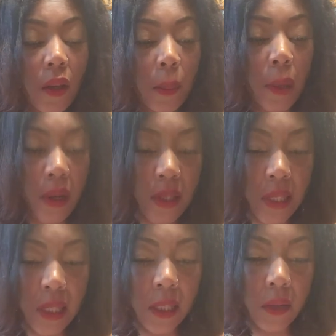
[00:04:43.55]

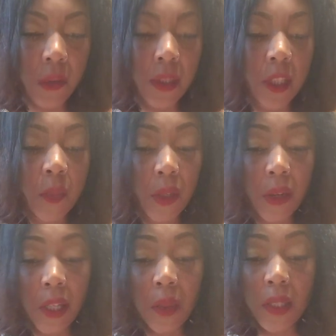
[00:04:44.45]
person or this
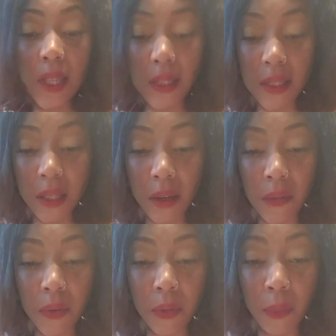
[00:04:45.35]
experience was necessary
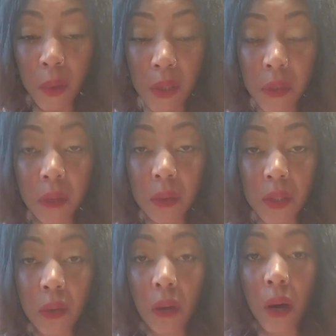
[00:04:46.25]
for both of you
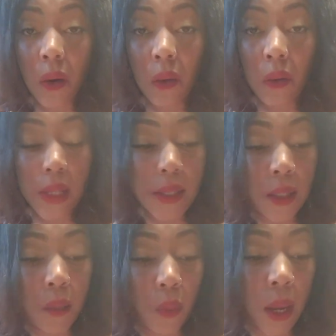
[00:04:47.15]
to grow in
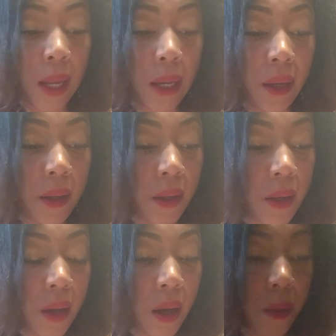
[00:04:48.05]
some way.
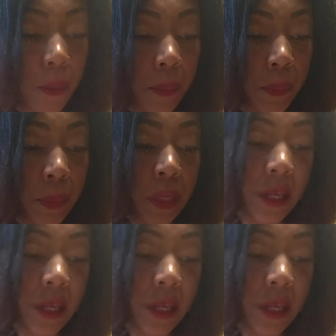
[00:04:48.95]
But I